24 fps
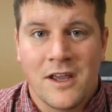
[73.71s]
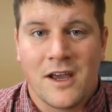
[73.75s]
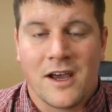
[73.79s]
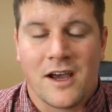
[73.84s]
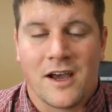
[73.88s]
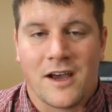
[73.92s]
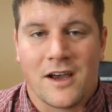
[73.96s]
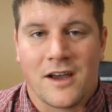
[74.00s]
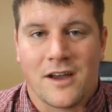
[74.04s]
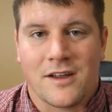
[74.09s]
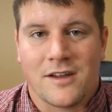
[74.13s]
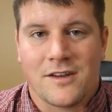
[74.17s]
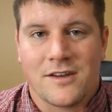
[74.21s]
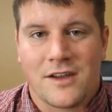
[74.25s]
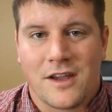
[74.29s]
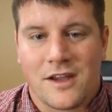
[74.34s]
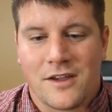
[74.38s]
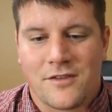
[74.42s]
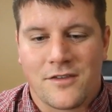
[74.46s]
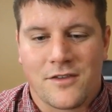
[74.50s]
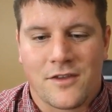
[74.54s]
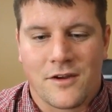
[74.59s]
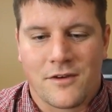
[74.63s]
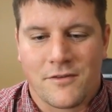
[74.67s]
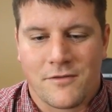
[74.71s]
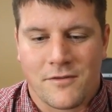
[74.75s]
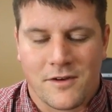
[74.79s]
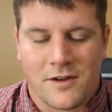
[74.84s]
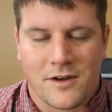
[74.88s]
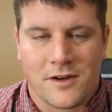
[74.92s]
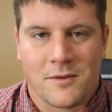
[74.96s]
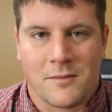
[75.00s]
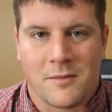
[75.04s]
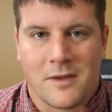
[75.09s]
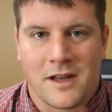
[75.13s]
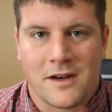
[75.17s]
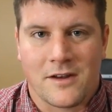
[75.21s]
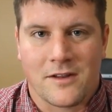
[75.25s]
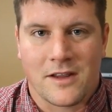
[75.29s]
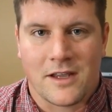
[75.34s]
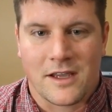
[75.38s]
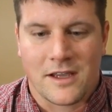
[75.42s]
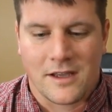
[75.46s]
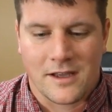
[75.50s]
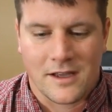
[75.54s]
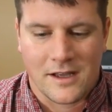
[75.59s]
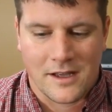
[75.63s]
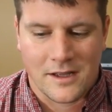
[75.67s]
And yes, they're
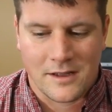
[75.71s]
fundamentally